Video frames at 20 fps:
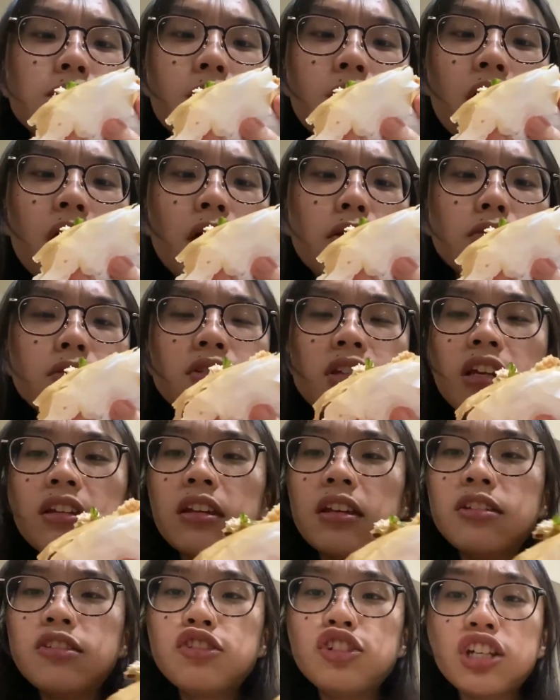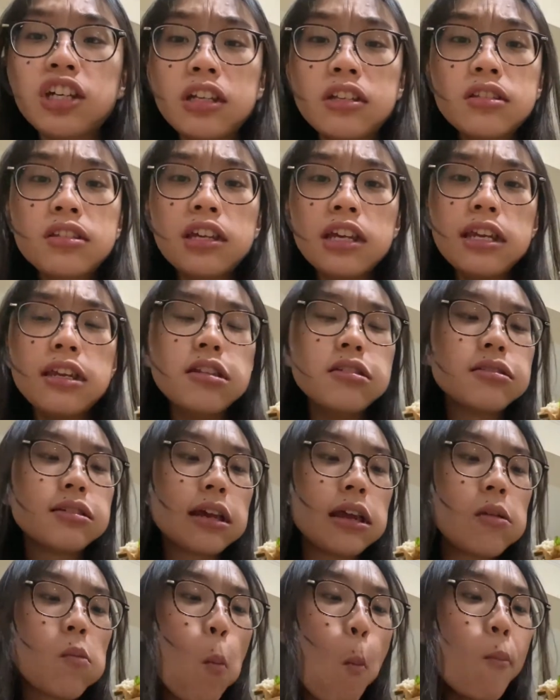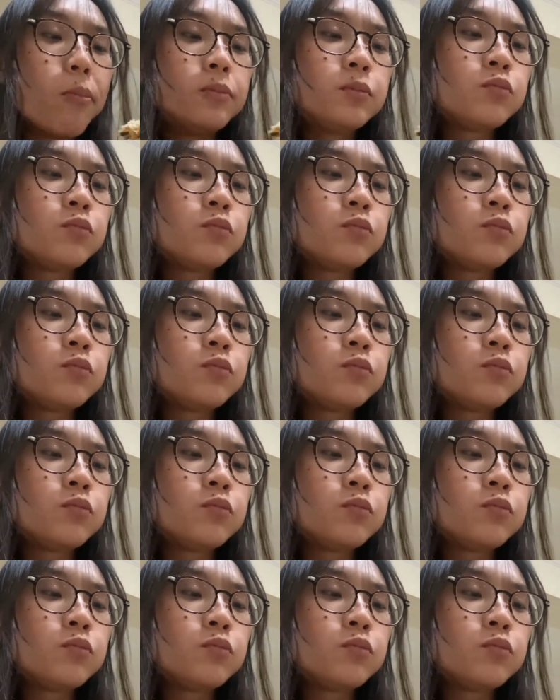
Yeah, looks like there's chicken skin inside.